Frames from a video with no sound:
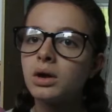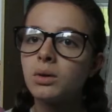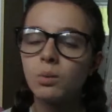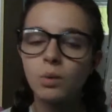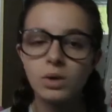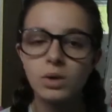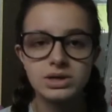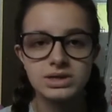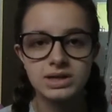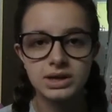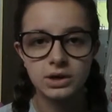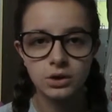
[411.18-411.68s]

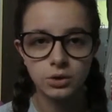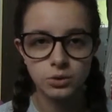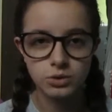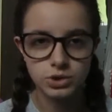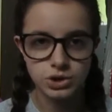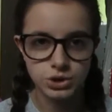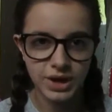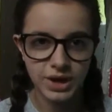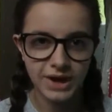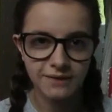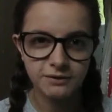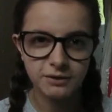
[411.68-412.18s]
what is it called?
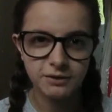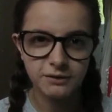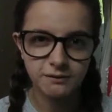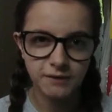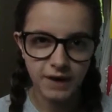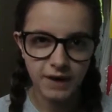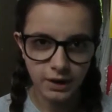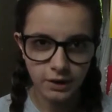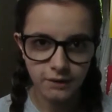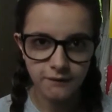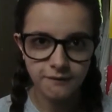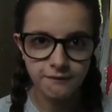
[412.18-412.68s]
You have to
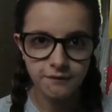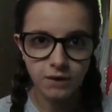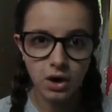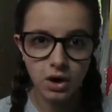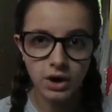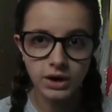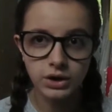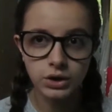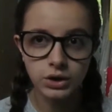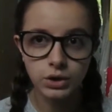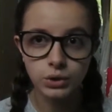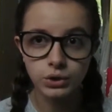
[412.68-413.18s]

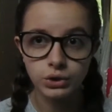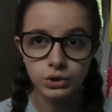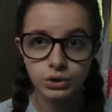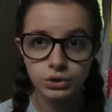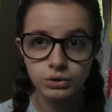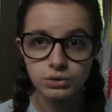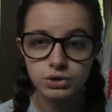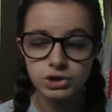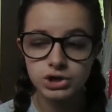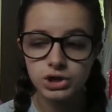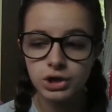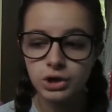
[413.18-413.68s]
verify your
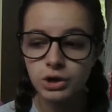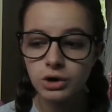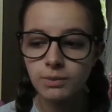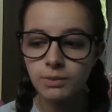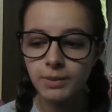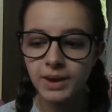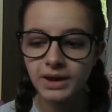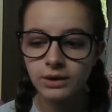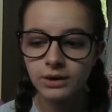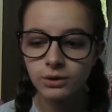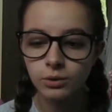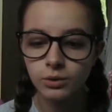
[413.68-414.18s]
YouTube
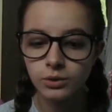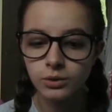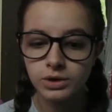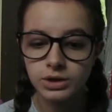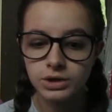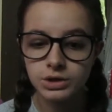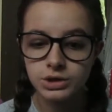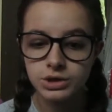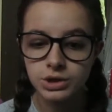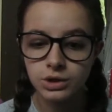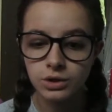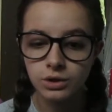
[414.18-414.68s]
in
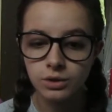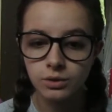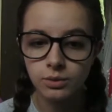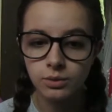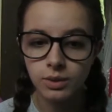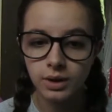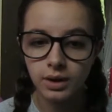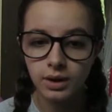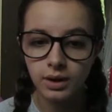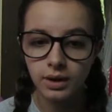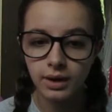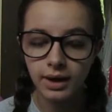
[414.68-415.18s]
order to
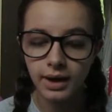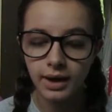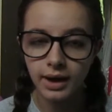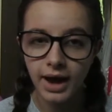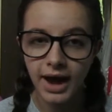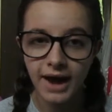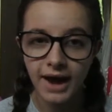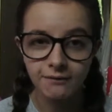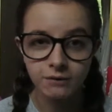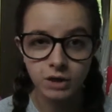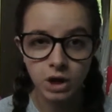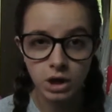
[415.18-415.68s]

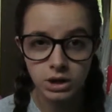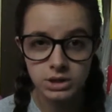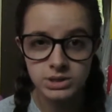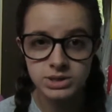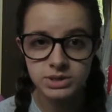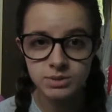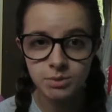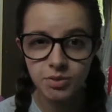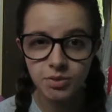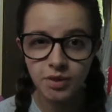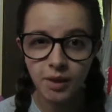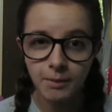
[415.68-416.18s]
have
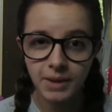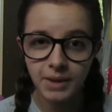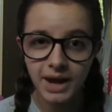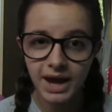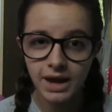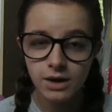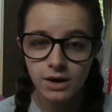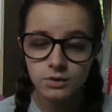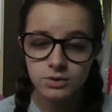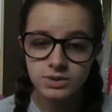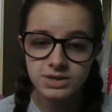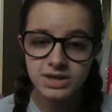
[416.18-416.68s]
custom
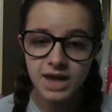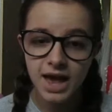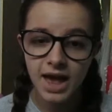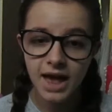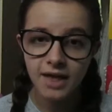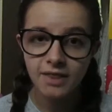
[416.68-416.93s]
thumbnails.